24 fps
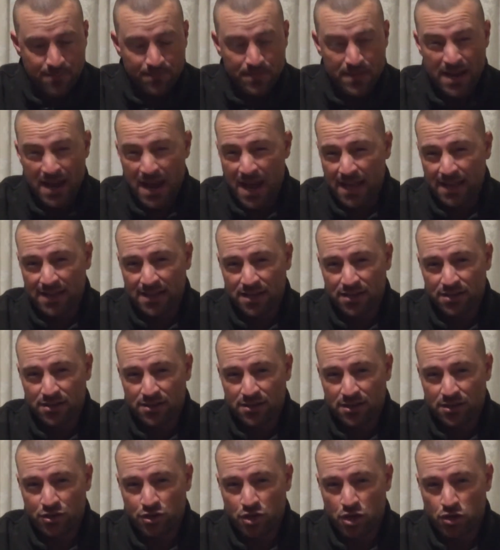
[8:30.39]
and I
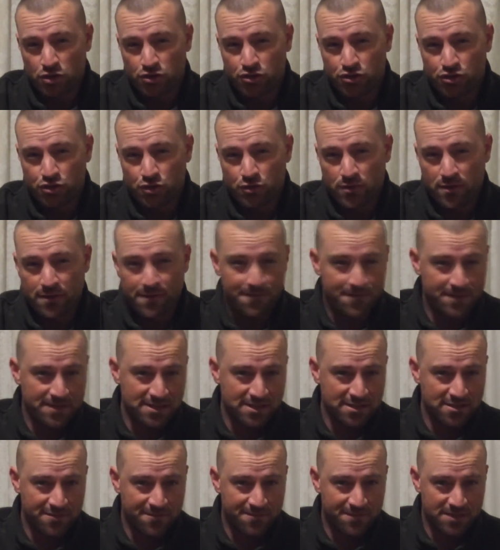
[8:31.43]
can go to a
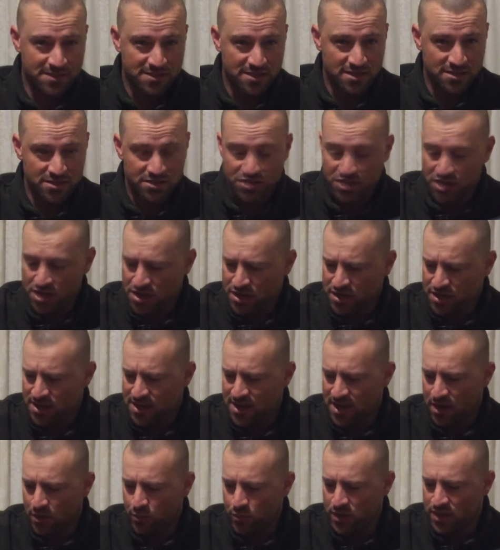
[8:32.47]
fitting and fitter and
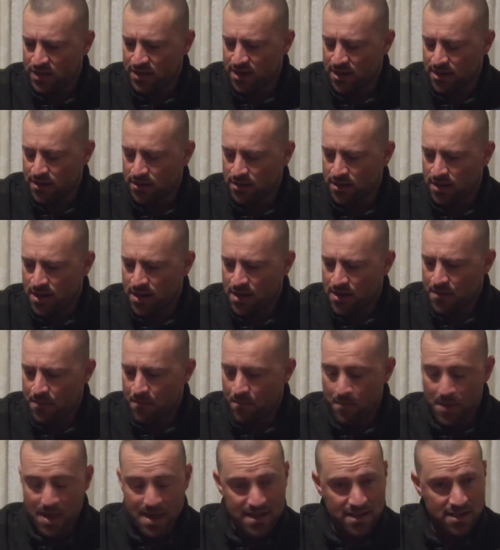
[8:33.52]
turner, and we can
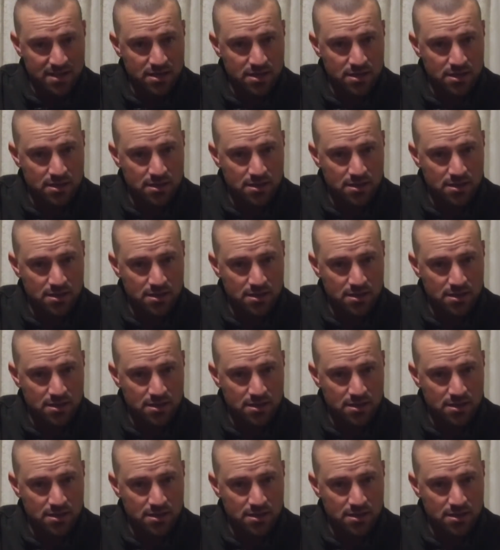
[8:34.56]
make